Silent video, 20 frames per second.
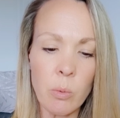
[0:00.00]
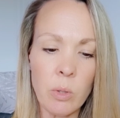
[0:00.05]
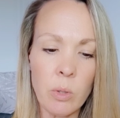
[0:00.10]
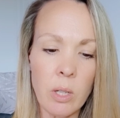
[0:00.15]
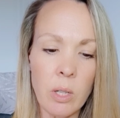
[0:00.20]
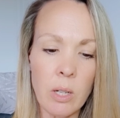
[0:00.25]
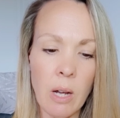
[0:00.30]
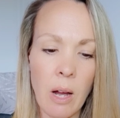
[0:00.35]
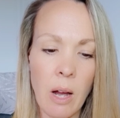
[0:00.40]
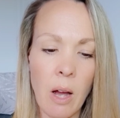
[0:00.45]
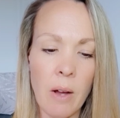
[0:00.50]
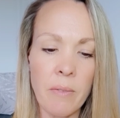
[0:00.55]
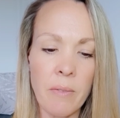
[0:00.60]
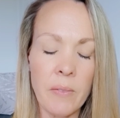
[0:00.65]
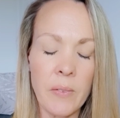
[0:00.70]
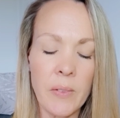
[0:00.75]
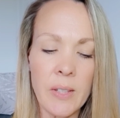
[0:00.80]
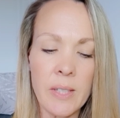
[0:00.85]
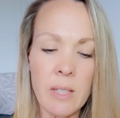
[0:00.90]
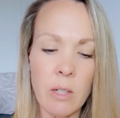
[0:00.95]
the calf of
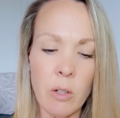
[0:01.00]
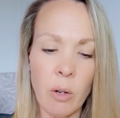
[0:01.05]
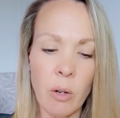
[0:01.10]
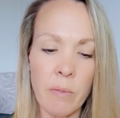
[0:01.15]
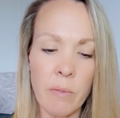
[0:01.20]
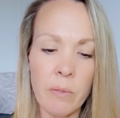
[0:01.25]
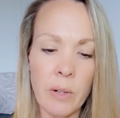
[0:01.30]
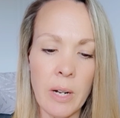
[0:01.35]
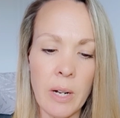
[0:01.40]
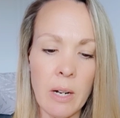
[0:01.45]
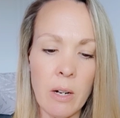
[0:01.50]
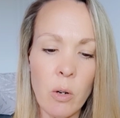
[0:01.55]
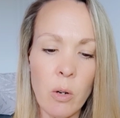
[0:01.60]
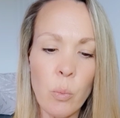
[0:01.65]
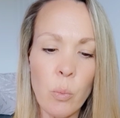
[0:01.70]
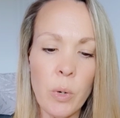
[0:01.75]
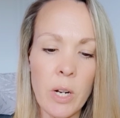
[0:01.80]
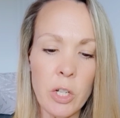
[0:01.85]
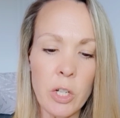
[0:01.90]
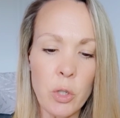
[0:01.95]
the sin offering,
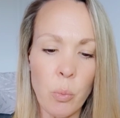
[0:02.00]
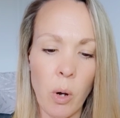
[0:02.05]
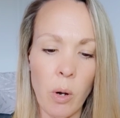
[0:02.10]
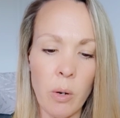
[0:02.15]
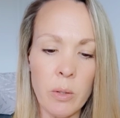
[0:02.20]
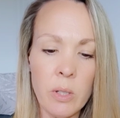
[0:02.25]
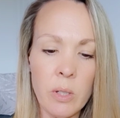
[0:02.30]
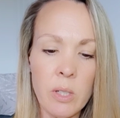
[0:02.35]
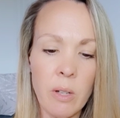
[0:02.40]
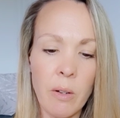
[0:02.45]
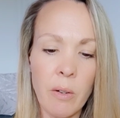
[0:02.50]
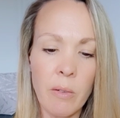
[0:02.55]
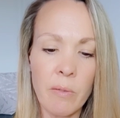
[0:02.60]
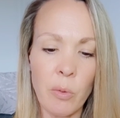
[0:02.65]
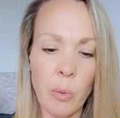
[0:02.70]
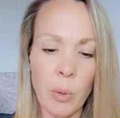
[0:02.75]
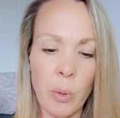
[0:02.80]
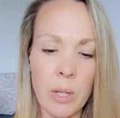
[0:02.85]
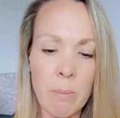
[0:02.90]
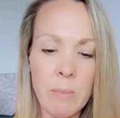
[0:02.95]
which was
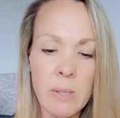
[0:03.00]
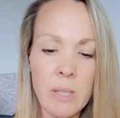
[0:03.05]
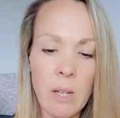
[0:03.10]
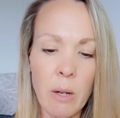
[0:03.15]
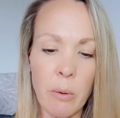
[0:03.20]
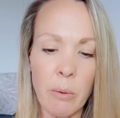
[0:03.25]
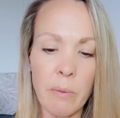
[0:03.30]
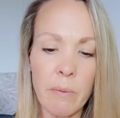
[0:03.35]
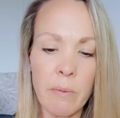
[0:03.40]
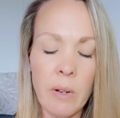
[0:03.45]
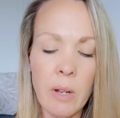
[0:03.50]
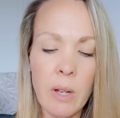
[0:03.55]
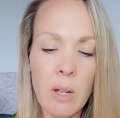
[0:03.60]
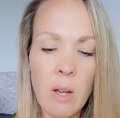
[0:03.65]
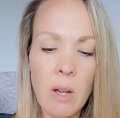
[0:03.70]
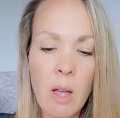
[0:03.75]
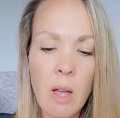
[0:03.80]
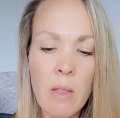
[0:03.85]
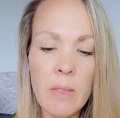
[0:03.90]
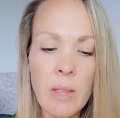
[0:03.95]
for himself.
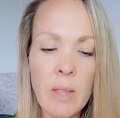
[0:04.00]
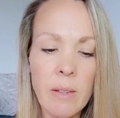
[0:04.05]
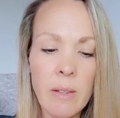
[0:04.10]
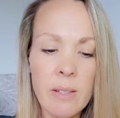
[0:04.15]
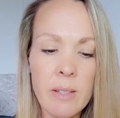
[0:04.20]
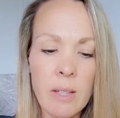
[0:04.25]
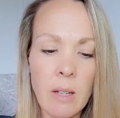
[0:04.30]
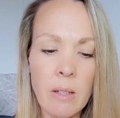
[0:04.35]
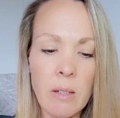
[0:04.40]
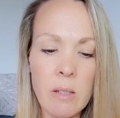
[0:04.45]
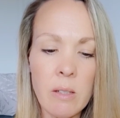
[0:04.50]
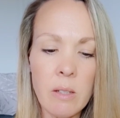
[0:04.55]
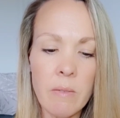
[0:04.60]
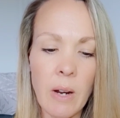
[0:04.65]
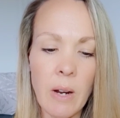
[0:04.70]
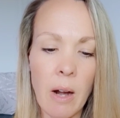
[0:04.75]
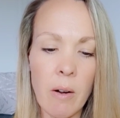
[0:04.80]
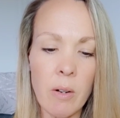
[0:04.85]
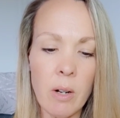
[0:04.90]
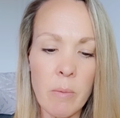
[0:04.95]
Then the sons of
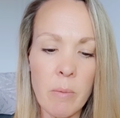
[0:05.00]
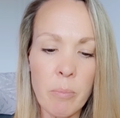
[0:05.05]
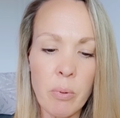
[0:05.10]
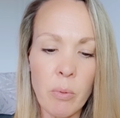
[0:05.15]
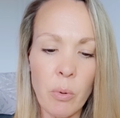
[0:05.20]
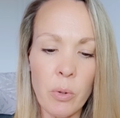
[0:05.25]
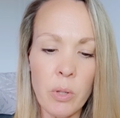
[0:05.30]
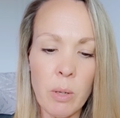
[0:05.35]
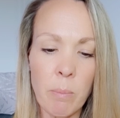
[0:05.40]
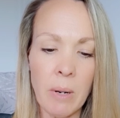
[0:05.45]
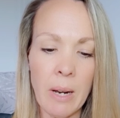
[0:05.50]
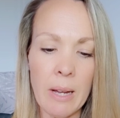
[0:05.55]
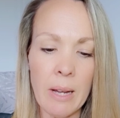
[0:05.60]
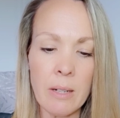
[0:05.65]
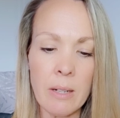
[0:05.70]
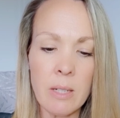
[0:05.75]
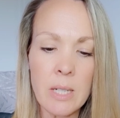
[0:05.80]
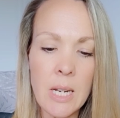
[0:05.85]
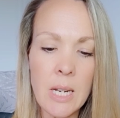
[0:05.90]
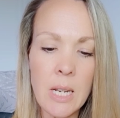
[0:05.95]
Aaron brought the
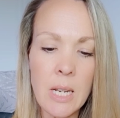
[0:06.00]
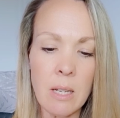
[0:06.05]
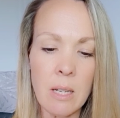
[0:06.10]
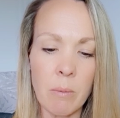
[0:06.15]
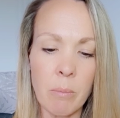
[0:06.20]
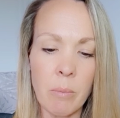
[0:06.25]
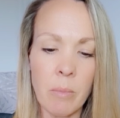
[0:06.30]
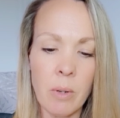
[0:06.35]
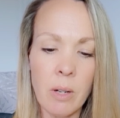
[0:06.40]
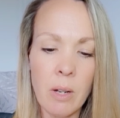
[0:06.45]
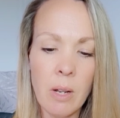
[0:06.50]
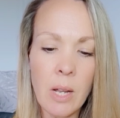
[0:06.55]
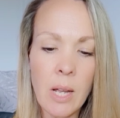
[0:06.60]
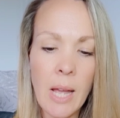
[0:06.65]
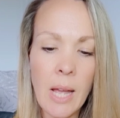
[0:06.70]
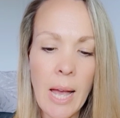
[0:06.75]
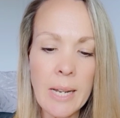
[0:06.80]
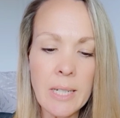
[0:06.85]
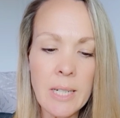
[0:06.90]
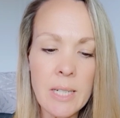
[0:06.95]
blood to him,
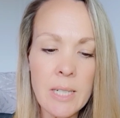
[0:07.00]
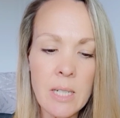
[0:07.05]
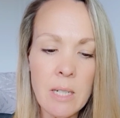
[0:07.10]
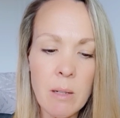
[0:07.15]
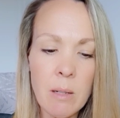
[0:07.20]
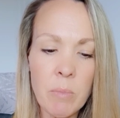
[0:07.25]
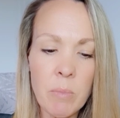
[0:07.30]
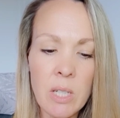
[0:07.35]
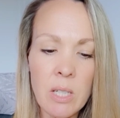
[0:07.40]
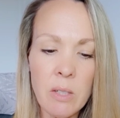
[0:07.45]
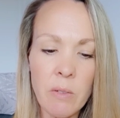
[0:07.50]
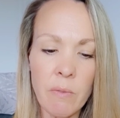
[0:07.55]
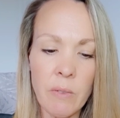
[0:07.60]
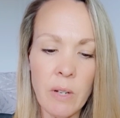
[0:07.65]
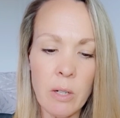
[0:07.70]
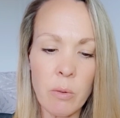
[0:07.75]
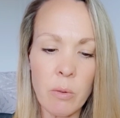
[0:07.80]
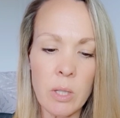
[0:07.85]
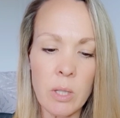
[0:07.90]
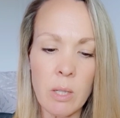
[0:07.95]
and he dipped his
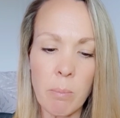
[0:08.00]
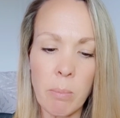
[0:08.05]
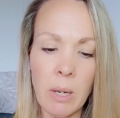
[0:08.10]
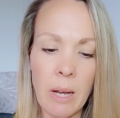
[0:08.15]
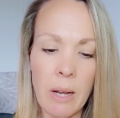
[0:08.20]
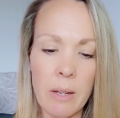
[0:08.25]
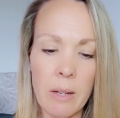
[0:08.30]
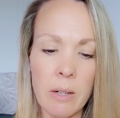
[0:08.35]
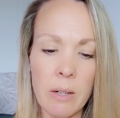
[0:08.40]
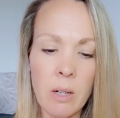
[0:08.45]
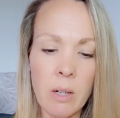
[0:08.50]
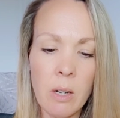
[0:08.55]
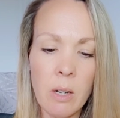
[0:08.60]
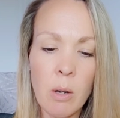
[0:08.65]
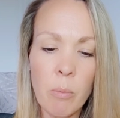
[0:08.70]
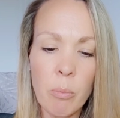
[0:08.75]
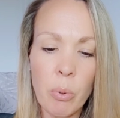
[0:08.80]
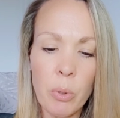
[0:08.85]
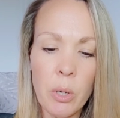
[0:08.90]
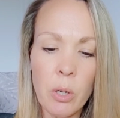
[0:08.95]
finger in the blood,
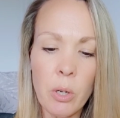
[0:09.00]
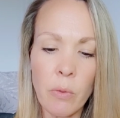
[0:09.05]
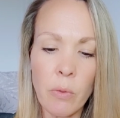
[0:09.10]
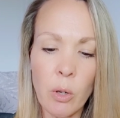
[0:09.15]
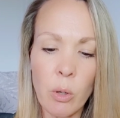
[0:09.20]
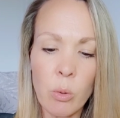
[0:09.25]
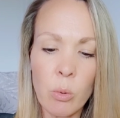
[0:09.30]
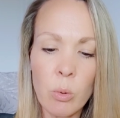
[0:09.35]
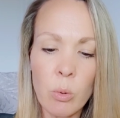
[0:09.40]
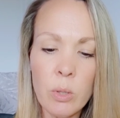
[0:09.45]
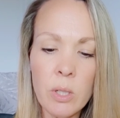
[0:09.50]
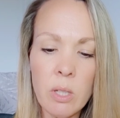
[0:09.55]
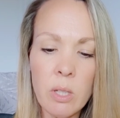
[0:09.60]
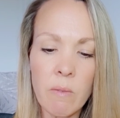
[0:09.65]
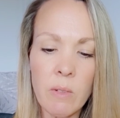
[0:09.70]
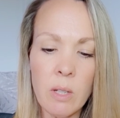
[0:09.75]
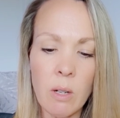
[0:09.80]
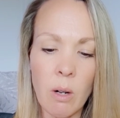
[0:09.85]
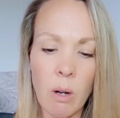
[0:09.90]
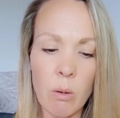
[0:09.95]
put it on the horns of
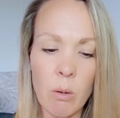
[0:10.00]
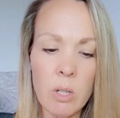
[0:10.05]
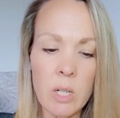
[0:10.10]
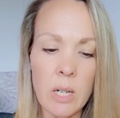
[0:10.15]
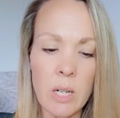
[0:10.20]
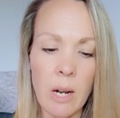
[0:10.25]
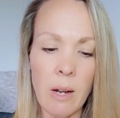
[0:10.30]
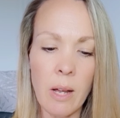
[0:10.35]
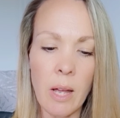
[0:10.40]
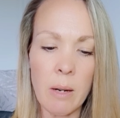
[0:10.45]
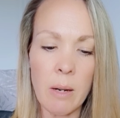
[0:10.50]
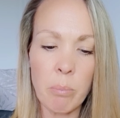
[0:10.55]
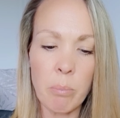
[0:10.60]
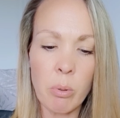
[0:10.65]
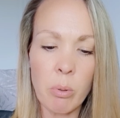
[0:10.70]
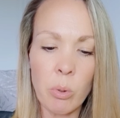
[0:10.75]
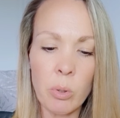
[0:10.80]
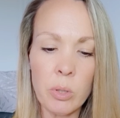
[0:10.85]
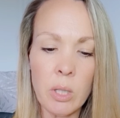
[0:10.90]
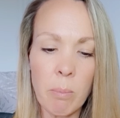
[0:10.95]
the altar, and
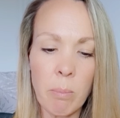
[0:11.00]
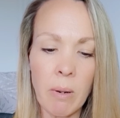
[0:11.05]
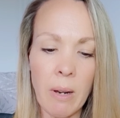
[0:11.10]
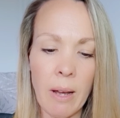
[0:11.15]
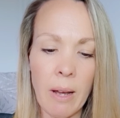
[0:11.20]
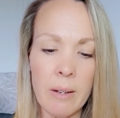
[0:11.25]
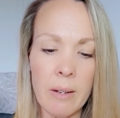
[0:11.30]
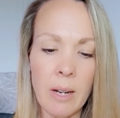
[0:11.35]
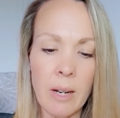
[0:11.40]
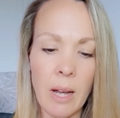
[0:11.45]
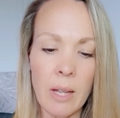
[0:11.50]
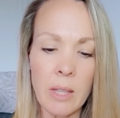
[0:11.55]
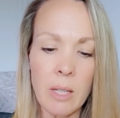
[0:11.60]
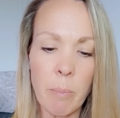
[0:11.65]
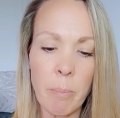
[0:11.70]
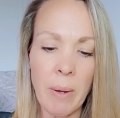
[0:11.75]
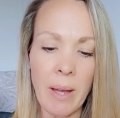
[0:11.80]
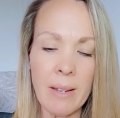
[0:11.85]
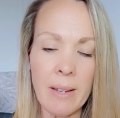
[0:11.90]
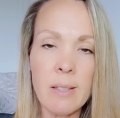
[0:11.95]
poured the blood at the
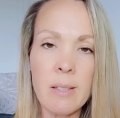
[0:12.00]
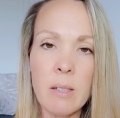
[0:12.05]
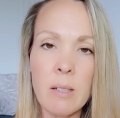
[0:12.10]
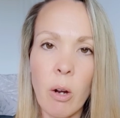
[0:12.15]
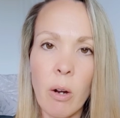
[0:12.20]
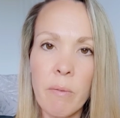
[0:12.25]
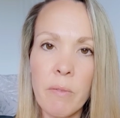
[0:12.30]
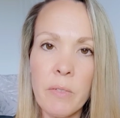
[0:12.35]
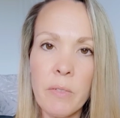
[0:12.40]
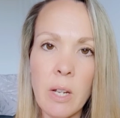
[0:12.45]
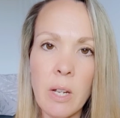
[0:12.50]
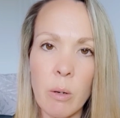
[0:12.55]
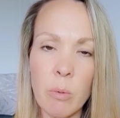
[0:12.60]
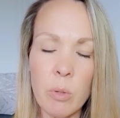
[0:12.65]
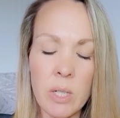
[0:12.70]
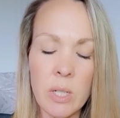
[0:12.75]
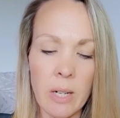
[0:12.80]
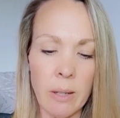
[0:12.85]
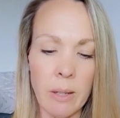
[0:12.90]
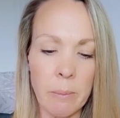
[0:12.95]
base of the
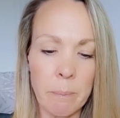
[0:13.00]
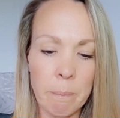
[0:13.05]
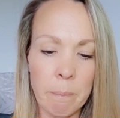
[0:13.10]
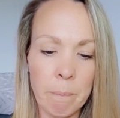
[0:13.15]
altar.